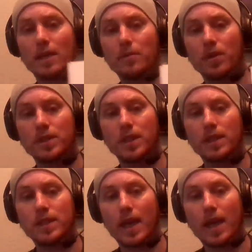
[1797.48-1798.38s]
same person
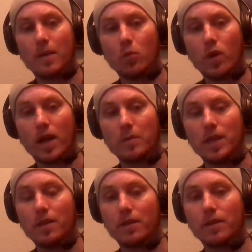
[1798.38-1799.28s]
as I am when I'm
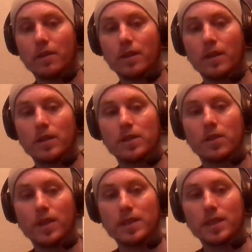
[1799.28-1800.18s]
here.
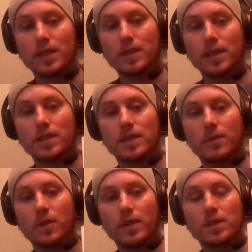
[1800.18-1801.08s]
So this existence is
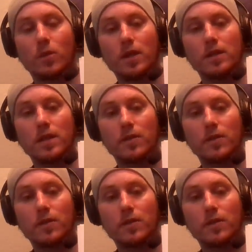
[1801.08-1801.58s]
different than this one,